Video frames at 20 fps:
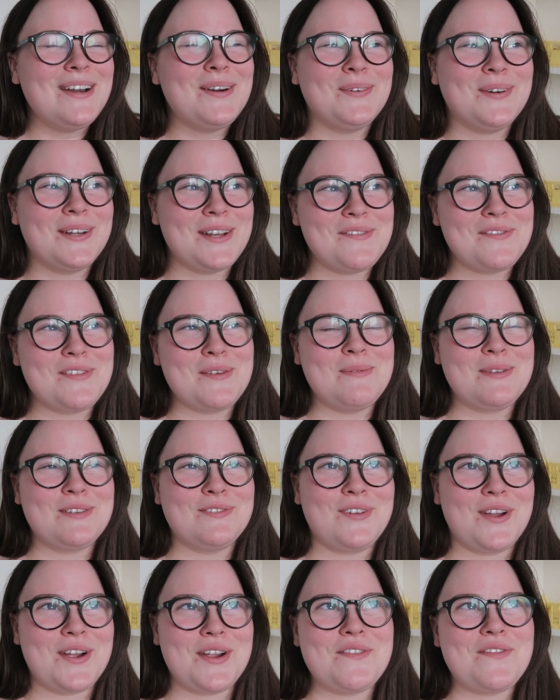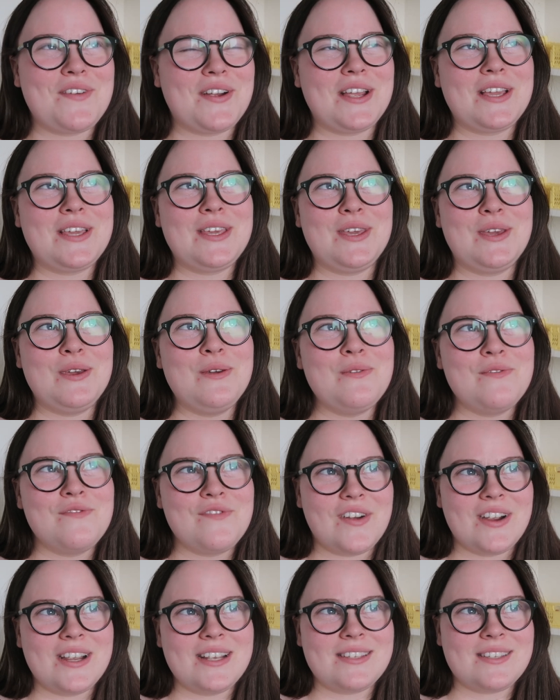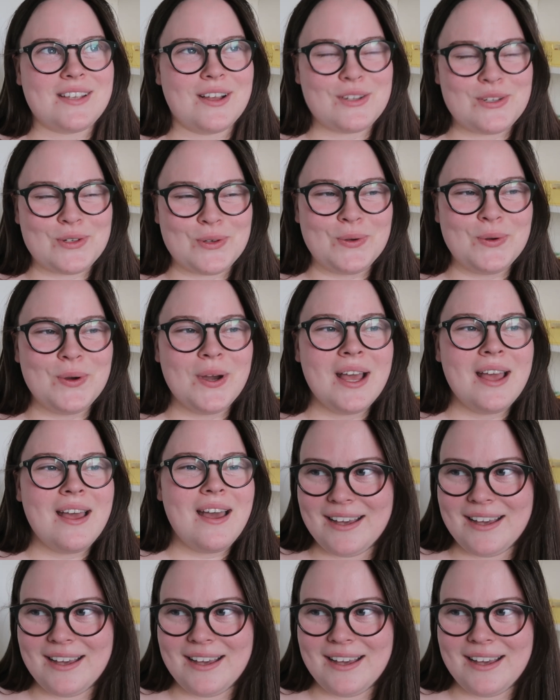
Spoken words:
One of them is very cute and very subtle.